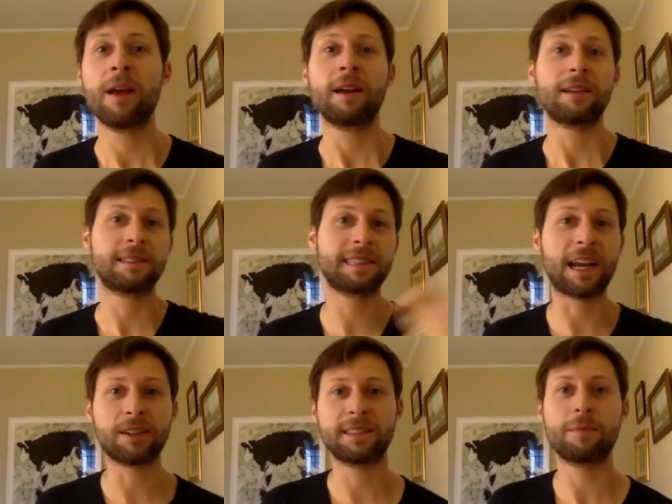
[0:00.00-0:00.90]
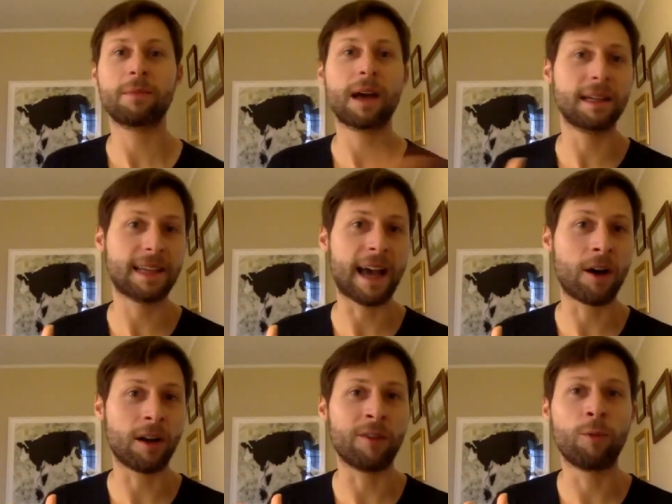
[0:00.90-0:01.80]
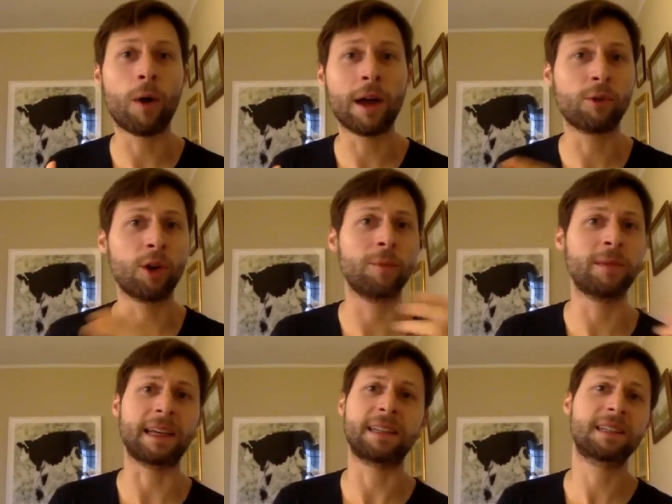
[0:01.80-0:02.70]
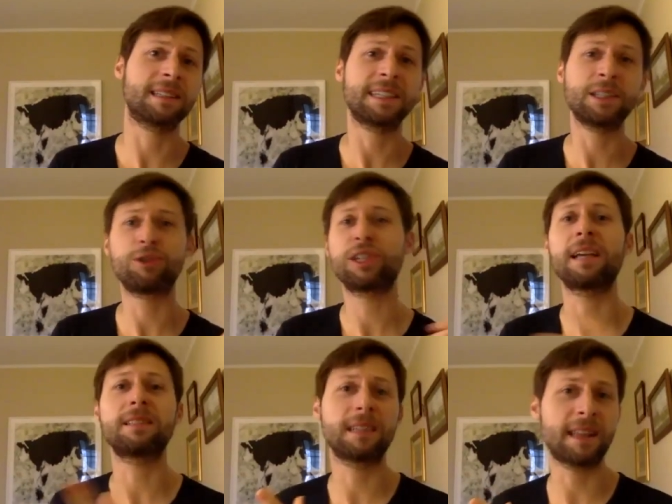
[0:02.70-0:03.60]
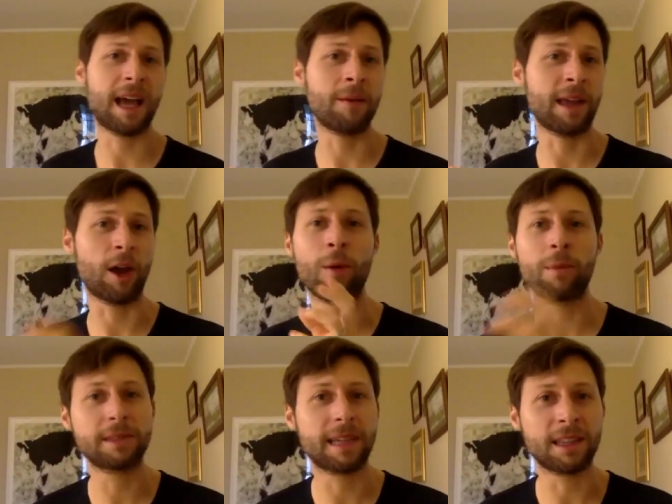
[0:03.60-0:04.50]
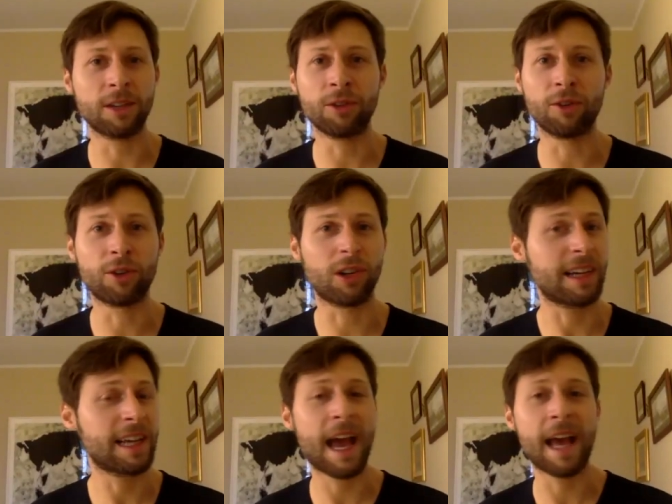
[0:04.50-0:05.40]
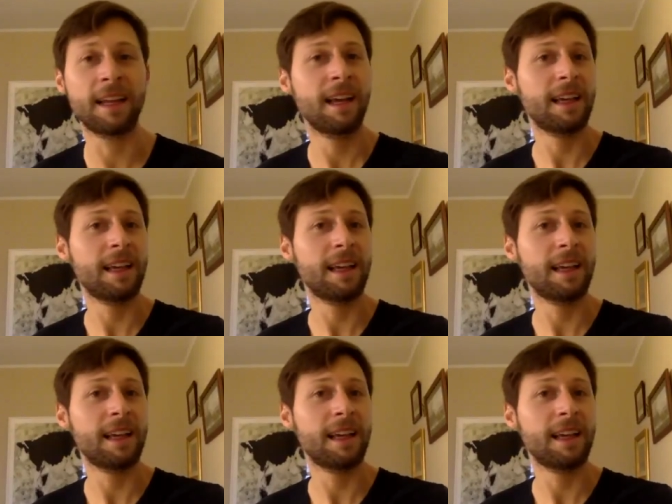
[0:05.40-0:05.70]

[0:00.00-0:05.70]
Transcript: scares the mice out of one room. They continue chasing them. They almost get the little girl again.